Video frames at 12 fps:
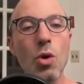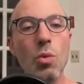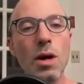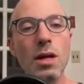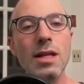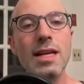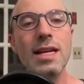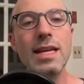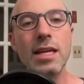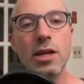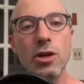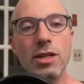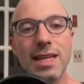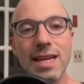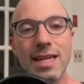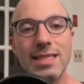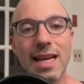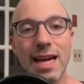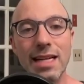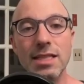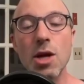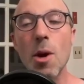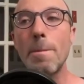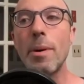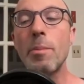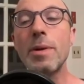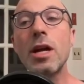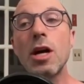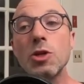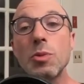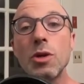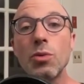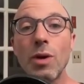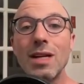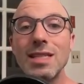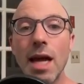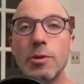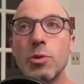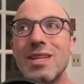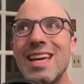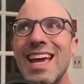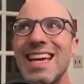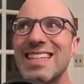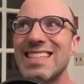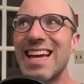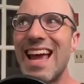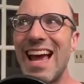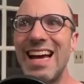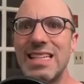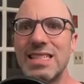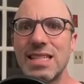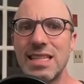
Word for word: Well, here it takes x, but because we erase types, we can't ask,